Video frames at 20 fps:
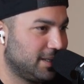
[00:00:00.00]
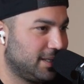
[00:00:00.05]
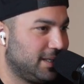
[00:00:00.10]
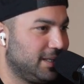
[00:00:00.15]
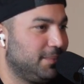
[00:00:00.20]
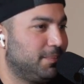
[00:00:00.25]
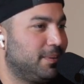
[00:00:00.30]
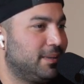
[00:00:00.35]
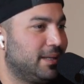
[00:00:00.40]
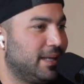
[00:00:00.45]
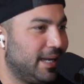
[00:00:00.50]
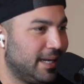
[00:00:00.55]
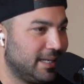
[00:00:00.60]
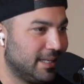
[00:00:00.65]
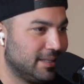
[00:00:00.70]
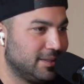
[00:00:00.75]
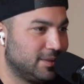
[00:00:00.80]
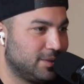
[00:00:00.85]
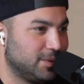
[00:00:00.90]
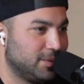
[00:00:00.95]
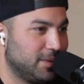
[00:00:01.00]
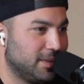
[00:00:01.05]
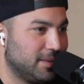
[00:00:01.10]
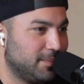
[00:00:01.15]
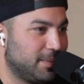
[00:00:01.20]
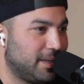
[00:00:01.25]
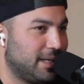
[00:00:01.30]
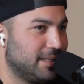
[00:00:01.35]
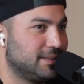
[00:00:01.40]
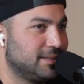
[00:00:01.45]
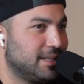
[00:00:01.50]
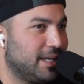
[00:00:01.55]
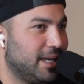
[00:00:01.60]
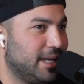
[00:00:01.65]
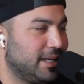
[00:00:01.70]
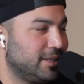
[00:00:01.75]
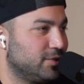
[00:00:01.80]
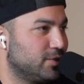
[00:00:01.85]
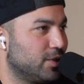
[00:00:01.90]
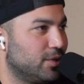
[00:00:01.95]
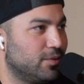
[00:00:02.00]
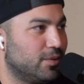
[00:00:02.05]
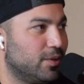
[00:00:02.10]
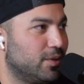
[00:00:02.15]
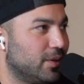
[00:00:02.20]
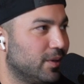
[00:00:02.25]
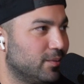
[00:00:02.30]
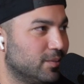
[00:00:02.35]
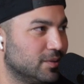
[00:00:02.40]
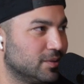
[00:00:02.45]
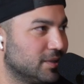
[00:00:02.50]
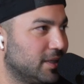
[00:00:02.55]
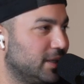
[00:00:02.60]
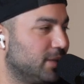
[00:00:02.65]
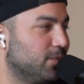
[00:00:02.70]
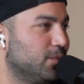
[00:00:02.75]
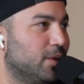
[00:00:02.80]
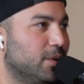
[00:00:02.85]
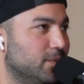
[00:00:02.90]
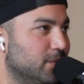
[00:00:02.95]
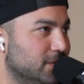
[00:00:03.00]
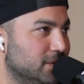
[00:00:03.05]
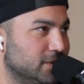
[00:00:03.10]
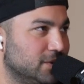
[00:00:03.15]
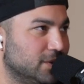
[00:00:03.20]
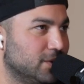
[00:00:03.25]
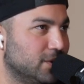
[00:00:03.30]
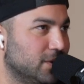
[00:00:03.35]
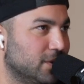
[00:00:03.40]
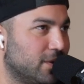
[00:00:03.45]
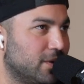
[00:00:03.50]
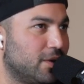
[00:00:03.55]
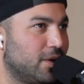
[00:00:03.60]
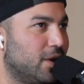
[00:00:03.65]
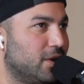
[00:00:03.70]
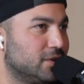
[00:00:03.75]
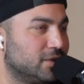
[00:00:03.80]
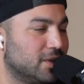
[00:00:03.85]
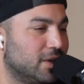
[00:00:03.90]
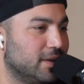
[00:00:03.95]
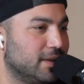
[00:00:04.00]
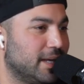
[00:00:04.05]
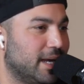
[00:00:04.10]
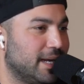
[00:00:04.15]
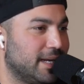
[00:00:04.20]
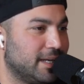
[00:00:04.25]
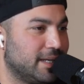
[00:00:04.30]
He played into it by saying, Joe Rogan was like, "What was your thoughts on that?"